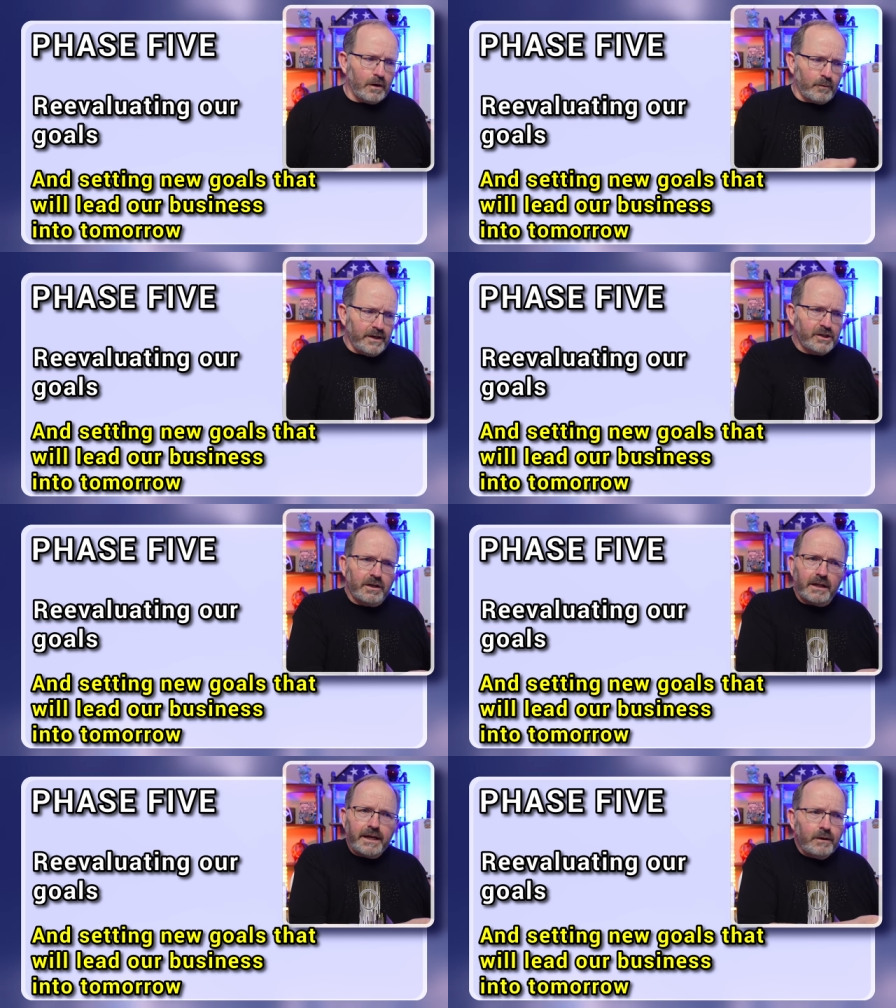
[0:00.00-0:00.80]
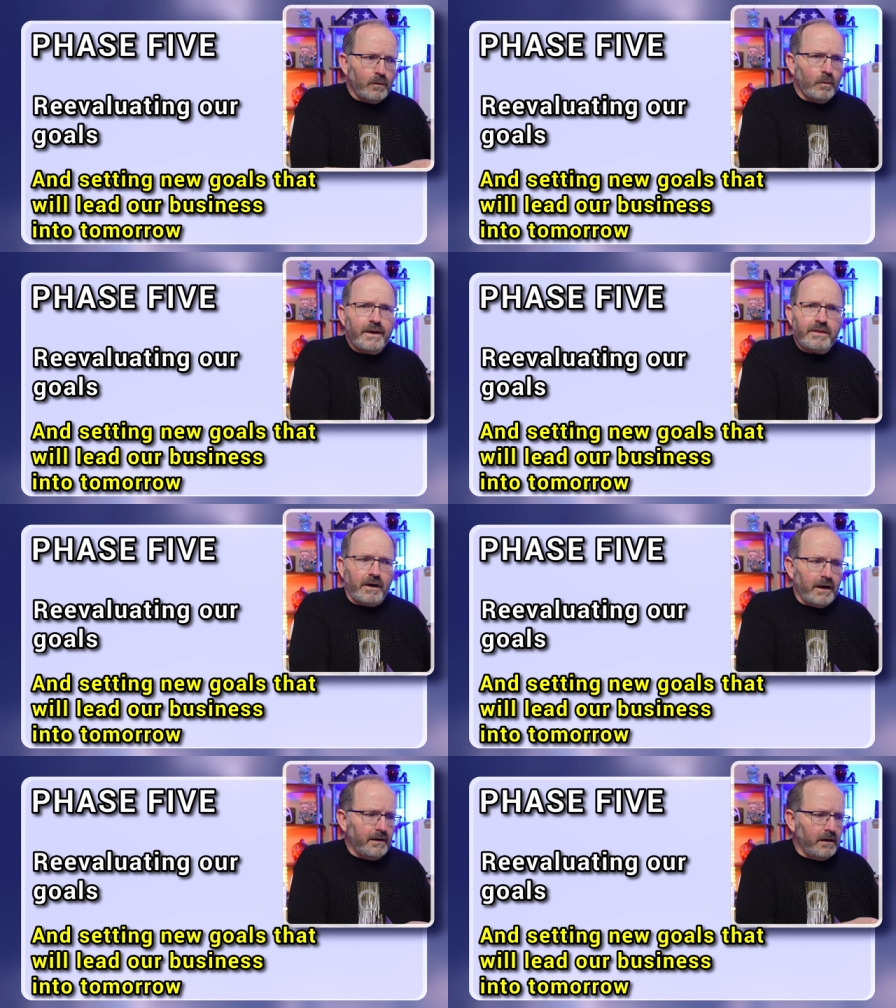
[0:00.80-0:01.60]
Originally, we
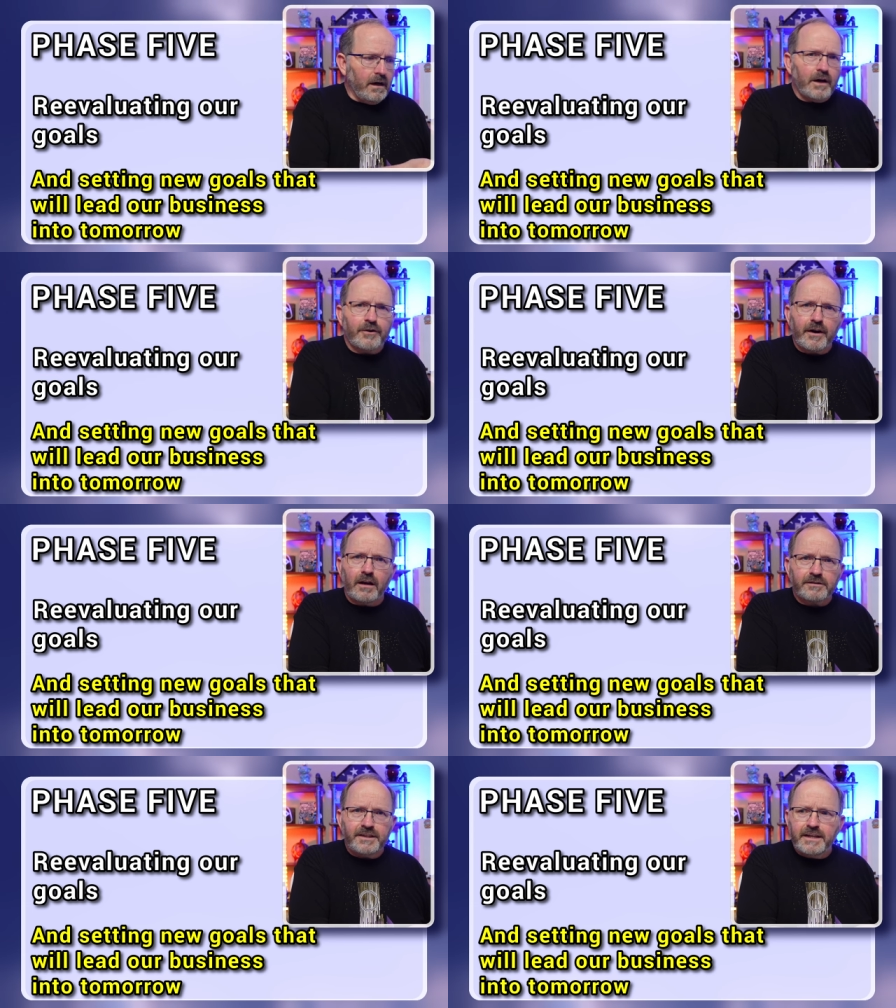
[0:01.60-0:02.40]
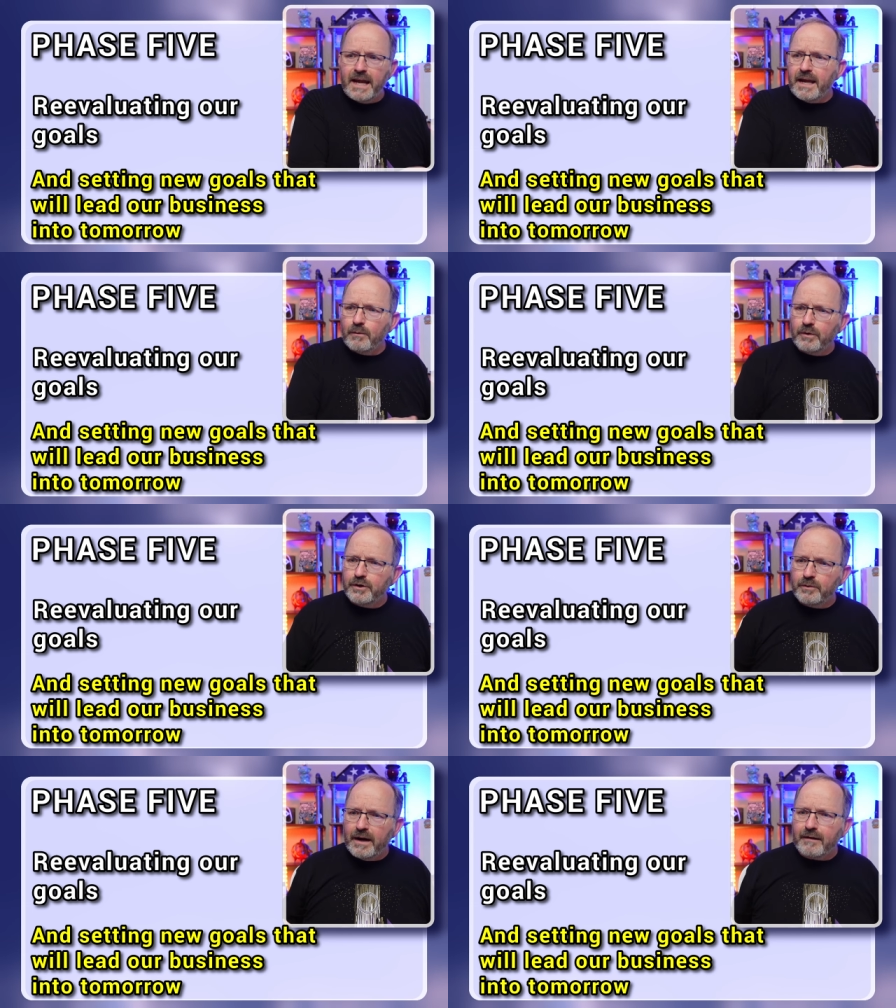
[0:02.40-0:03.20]
thought $100 a day would do